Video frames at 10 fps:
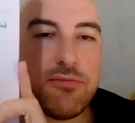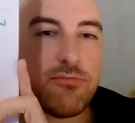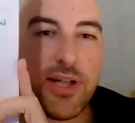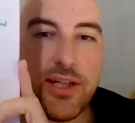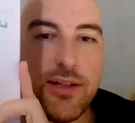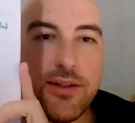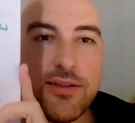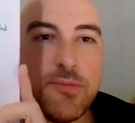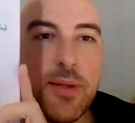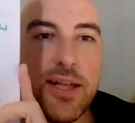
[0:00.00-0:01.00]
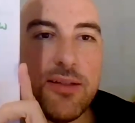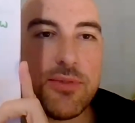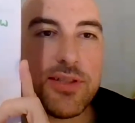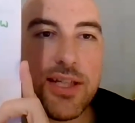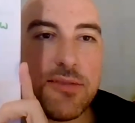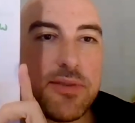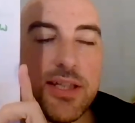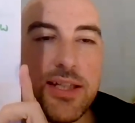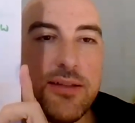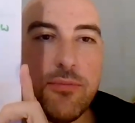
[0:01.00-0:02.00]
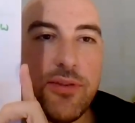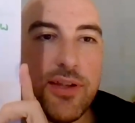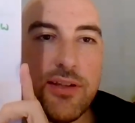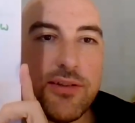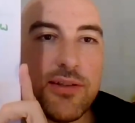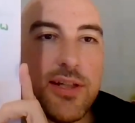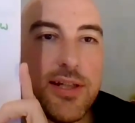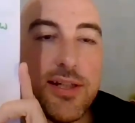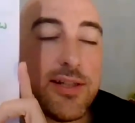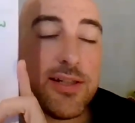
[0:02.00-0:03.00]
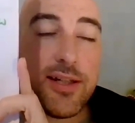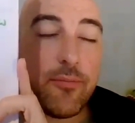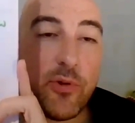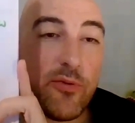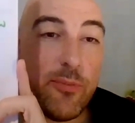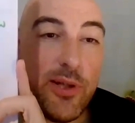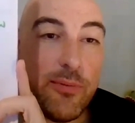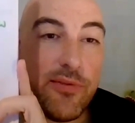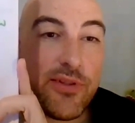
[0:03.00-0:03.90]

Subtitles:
regular spelling mistakes, particularly with things I'm not familiar with.